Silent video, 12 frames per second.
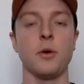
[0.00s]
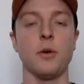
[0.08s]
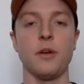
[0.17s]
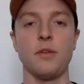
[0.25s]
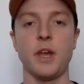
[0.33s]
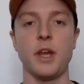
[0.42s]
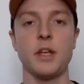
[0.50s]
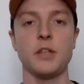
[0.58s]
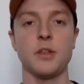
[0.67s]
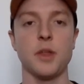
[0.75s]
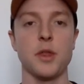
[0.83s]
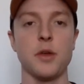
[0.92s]
court advantage
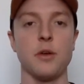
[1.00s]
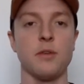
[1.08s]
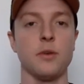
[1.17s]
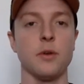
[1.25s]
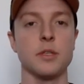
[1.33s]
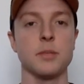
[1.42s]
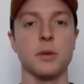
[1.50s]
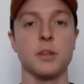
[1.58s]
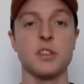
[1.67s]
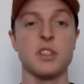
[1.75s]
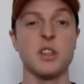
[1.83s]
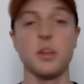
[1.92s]
at the 3rd or 4th
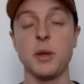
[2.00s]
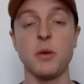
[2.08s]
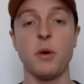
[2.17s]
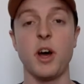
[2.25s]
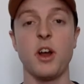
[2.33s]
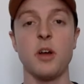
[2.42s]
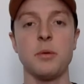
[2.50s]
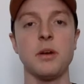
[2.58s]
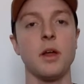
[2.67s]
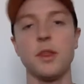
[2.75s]
spot's still a bit wide open.